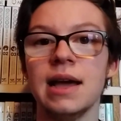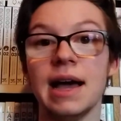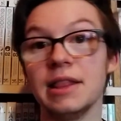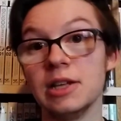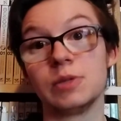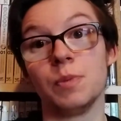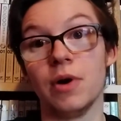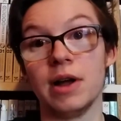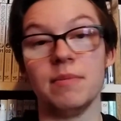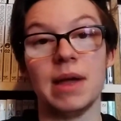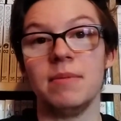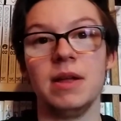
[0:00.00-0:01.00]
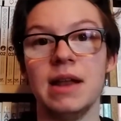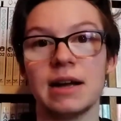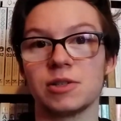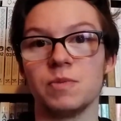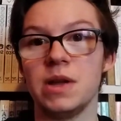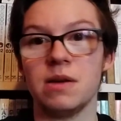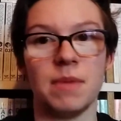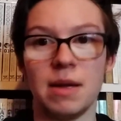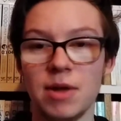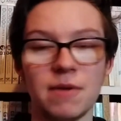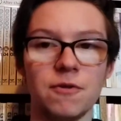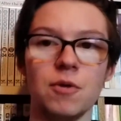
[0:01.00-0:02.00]
At this point, maybe next week,
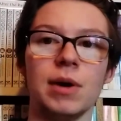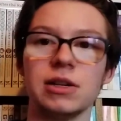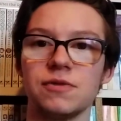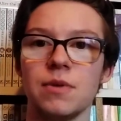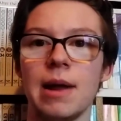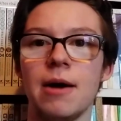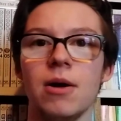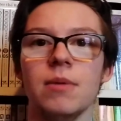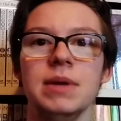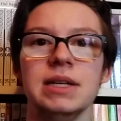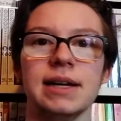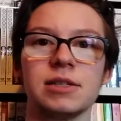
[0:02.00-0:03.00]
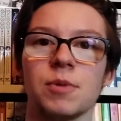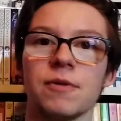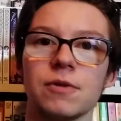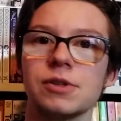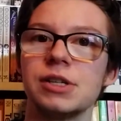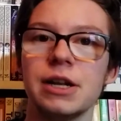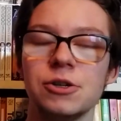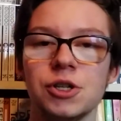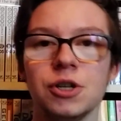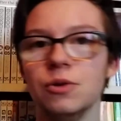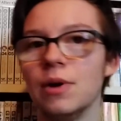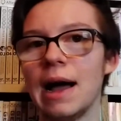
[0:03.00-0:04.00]
maybe a few months from now, I'll be desperate for stage 2.